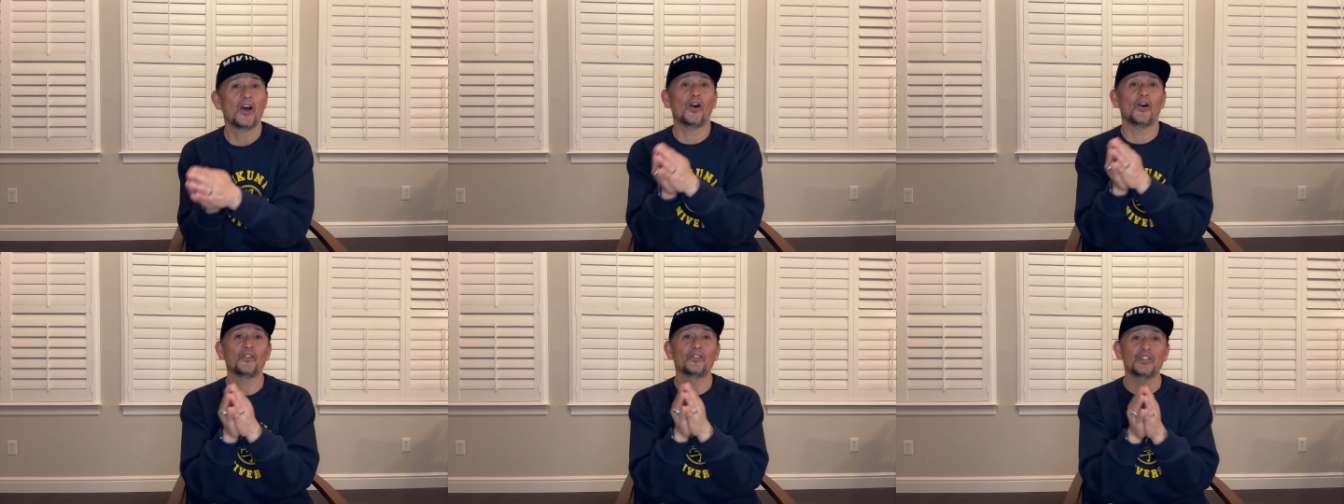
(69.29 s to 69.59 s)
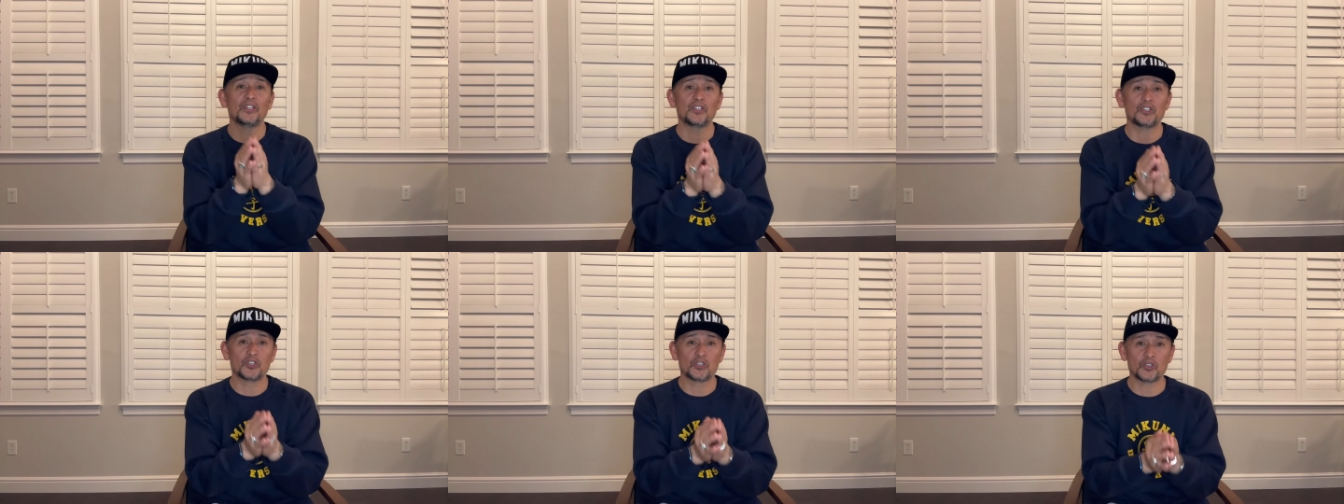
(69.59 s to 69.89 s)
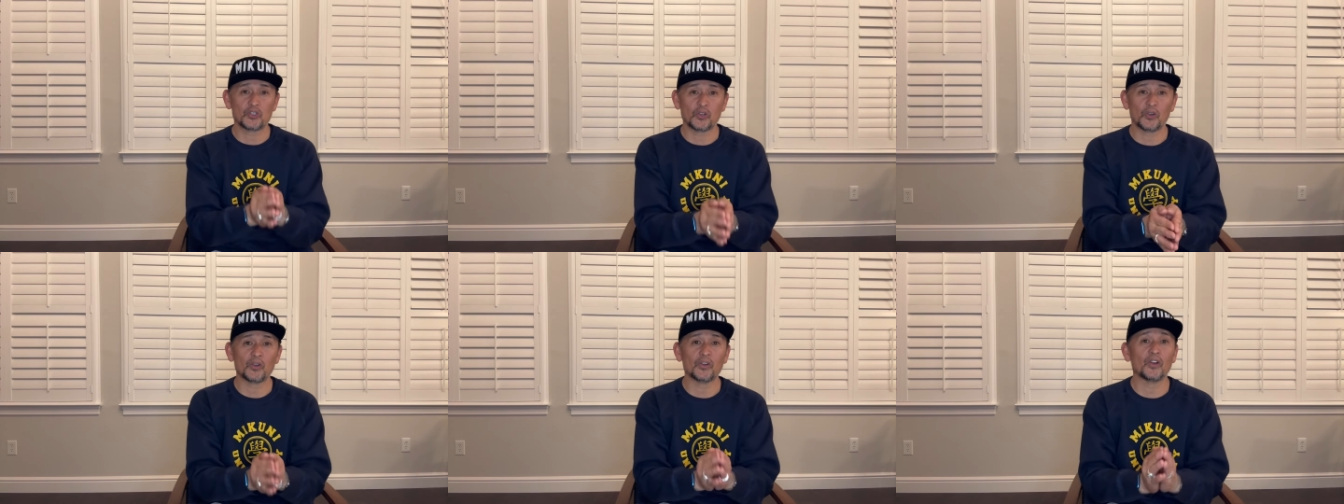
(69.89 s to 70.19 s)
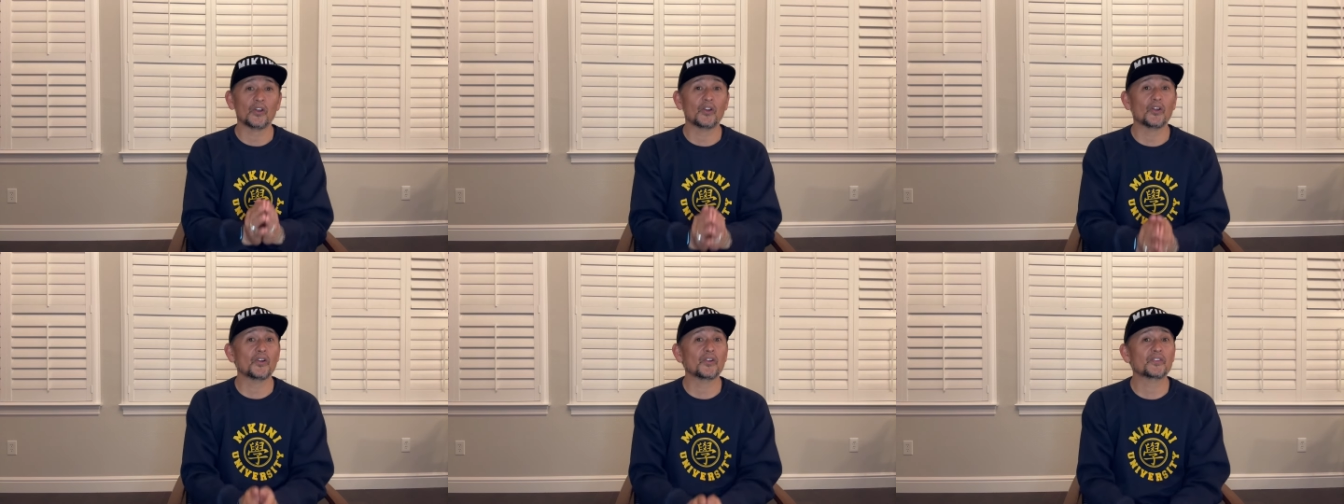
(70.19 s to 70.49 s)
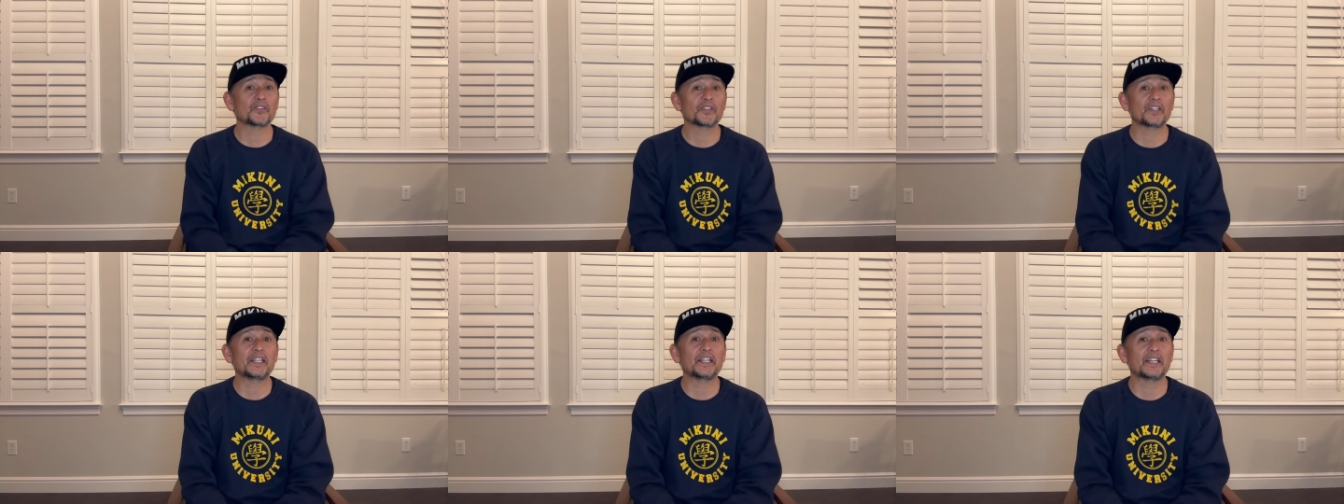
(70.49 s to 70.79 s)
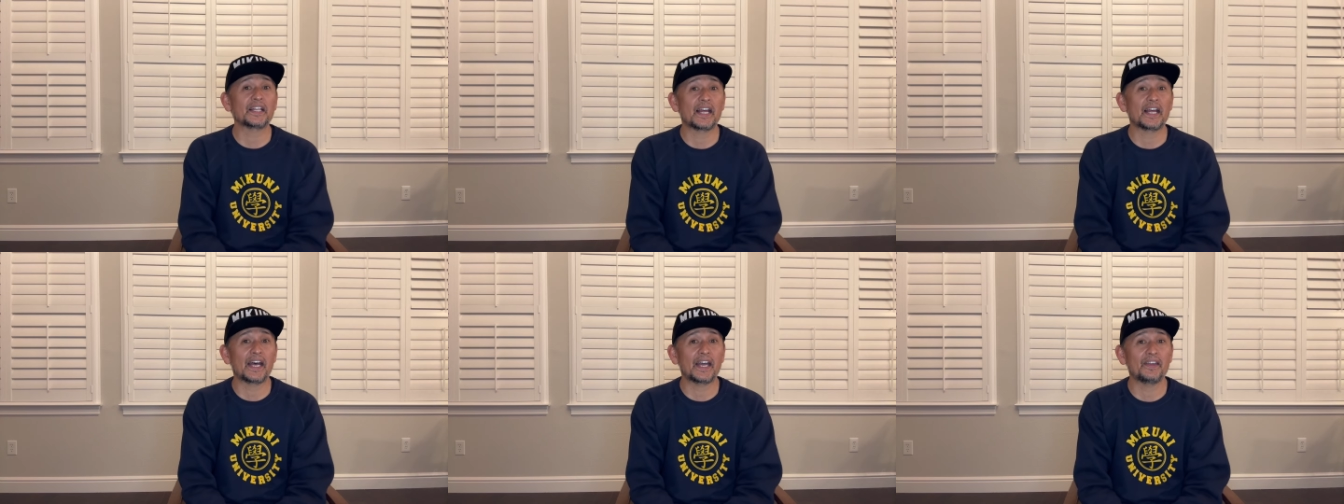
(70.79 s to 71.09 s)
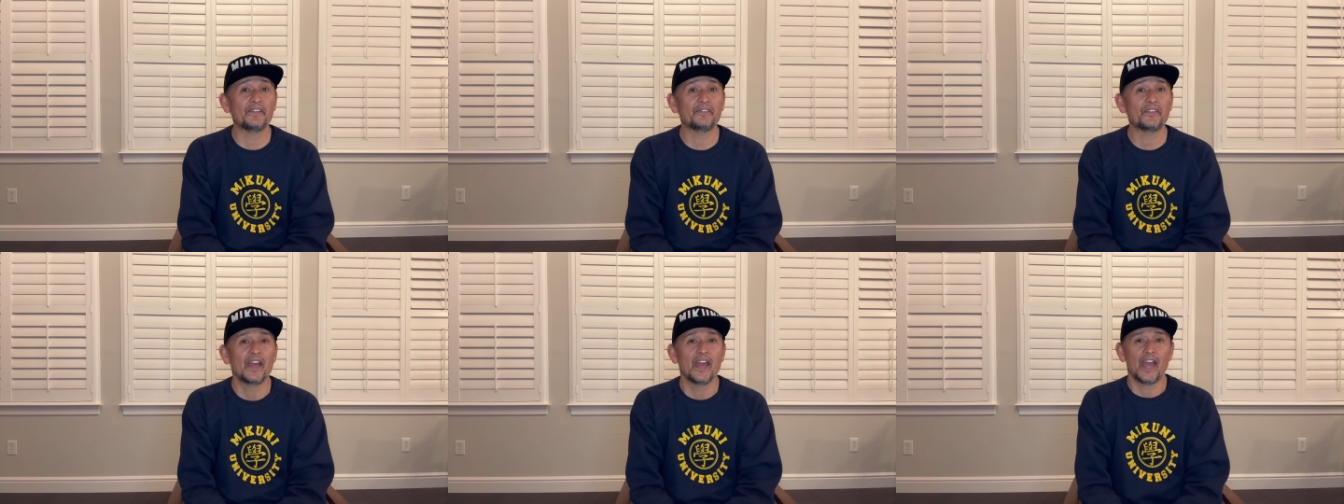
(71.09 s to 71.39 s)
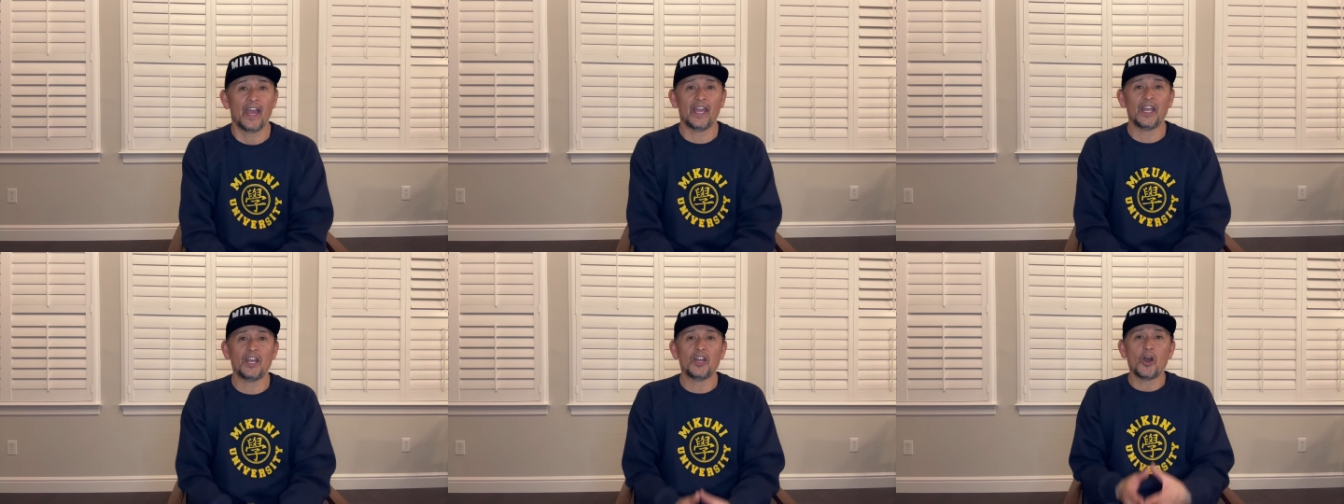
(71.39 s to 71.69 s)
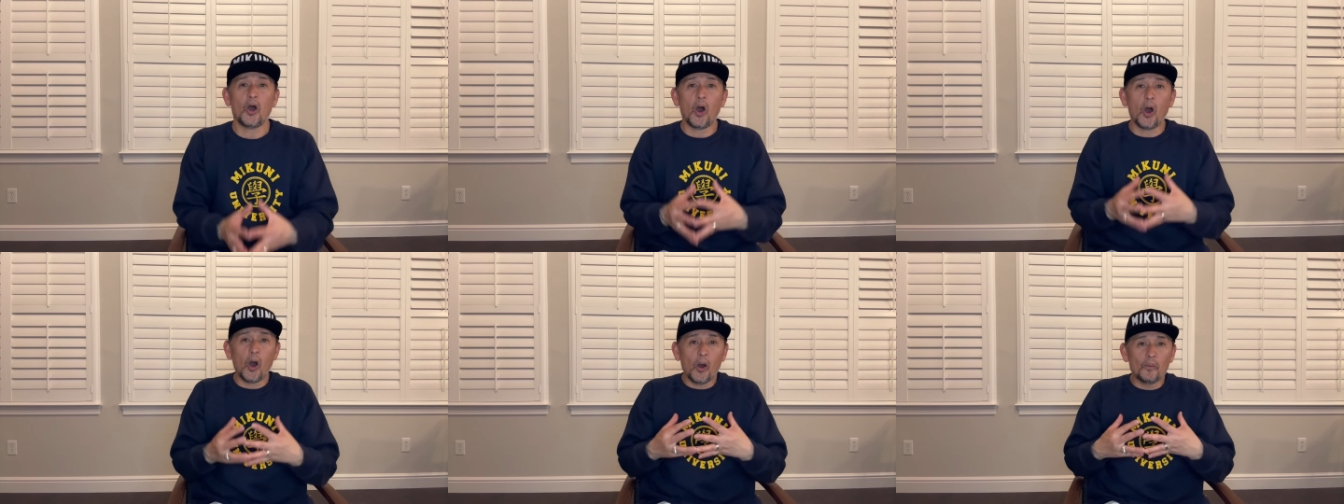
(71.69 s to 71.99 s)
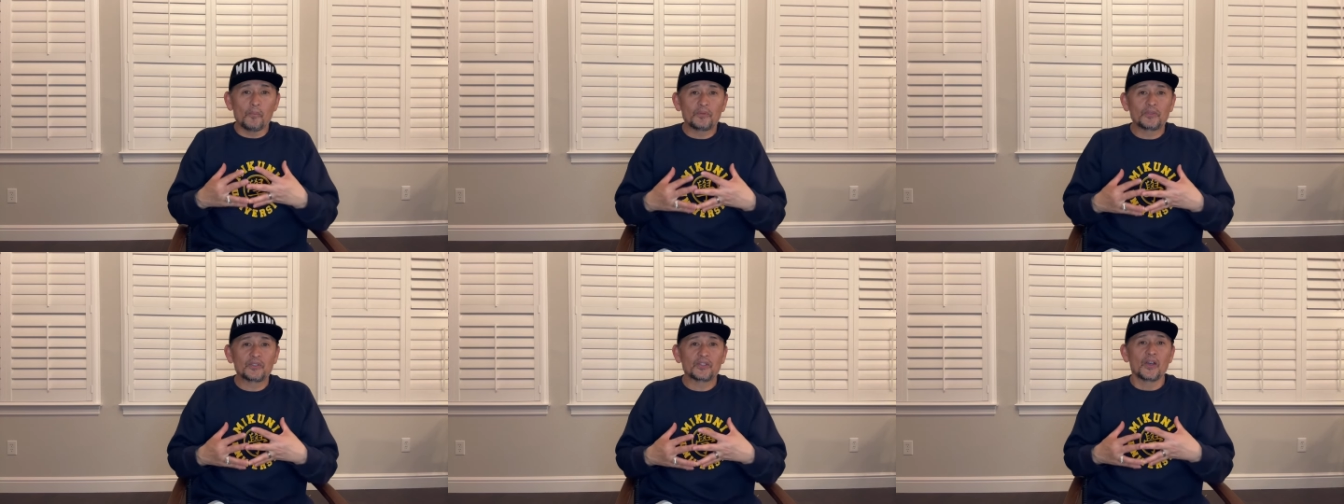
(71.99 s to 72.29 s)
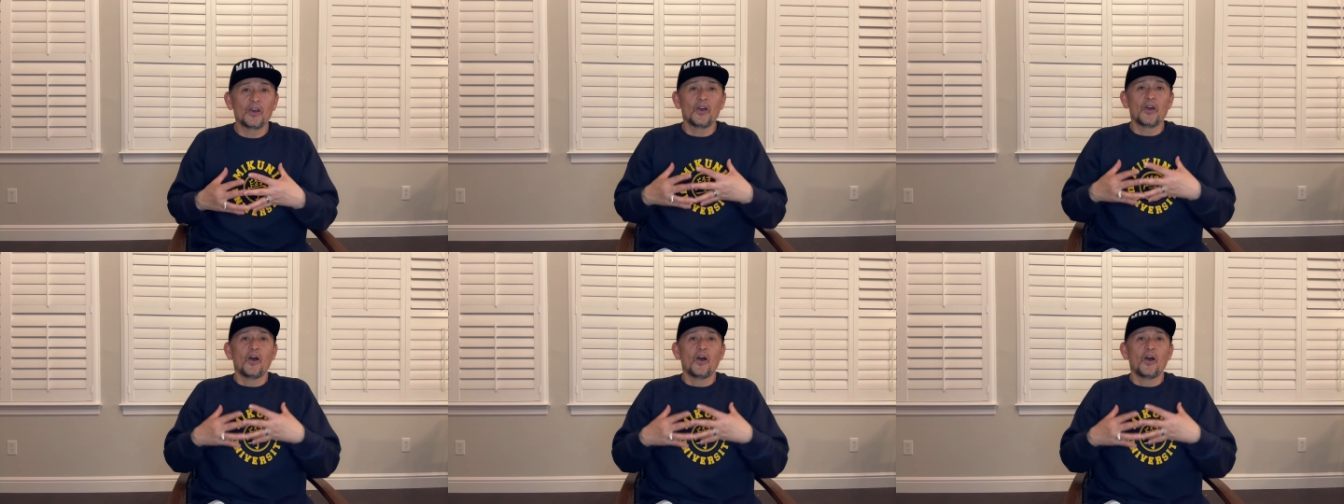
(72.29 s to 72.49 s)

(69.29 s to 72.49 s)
on this short earthly life in hopes